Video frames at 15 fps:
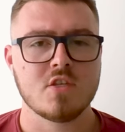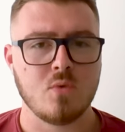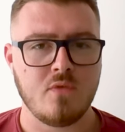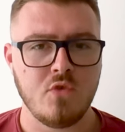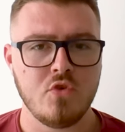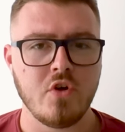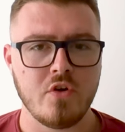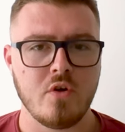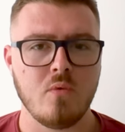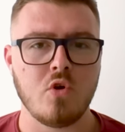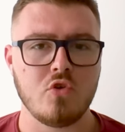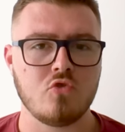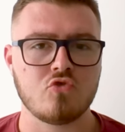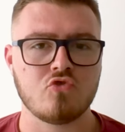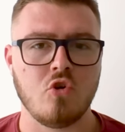So if you don't know
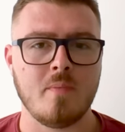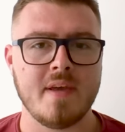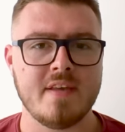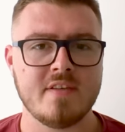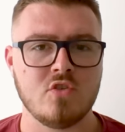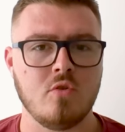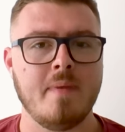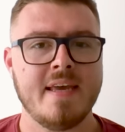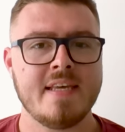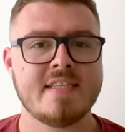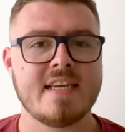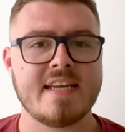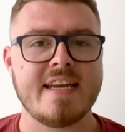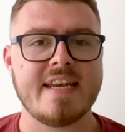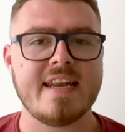what your trauma is, you're
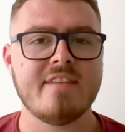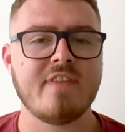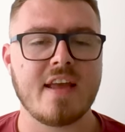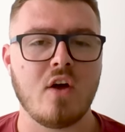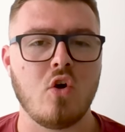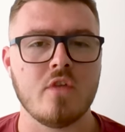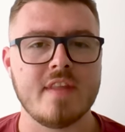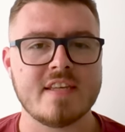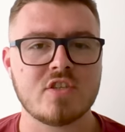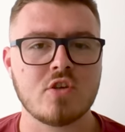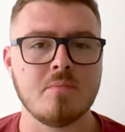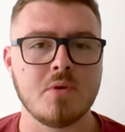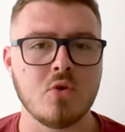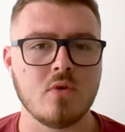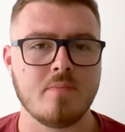basically living on this
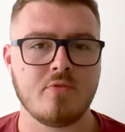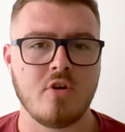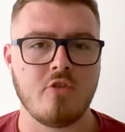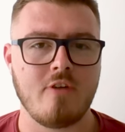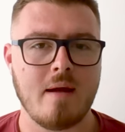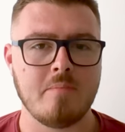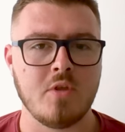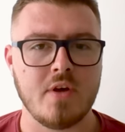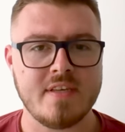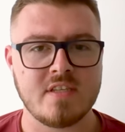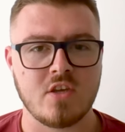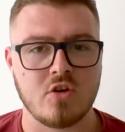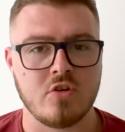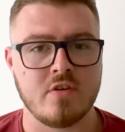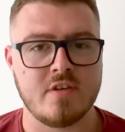computer program that is
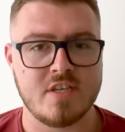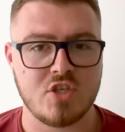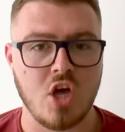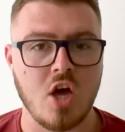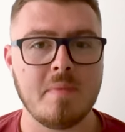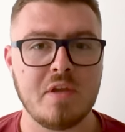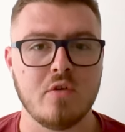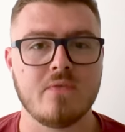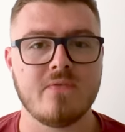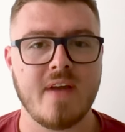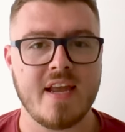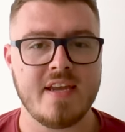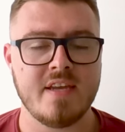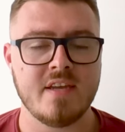going to determine your fate.